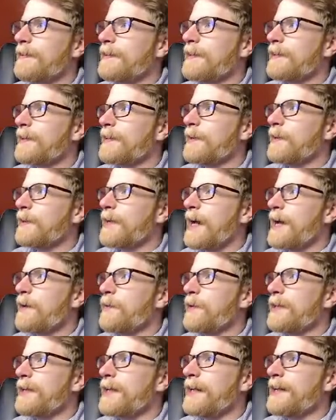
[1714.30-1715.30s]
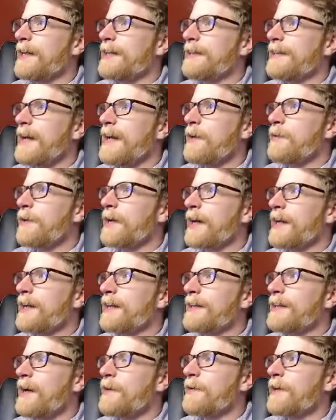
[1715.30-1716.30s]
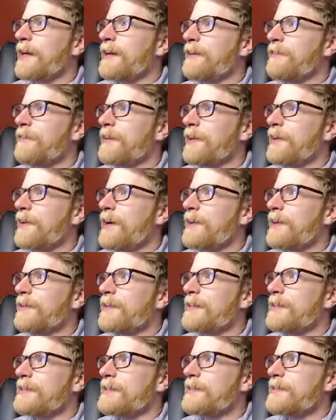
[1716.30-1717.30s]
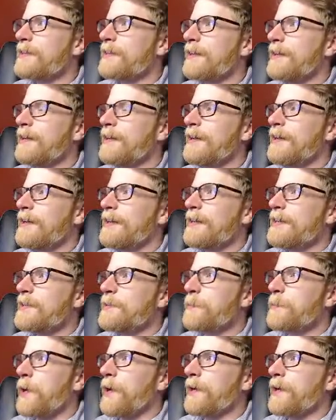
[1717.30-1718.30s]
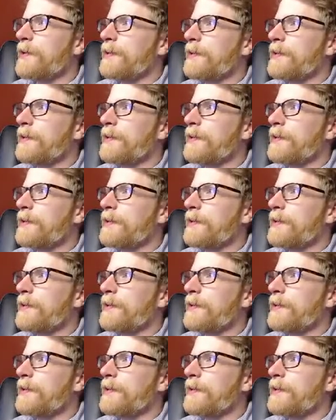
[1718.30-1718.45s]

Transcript: Okay, we did it. Now we gotta figure out this part.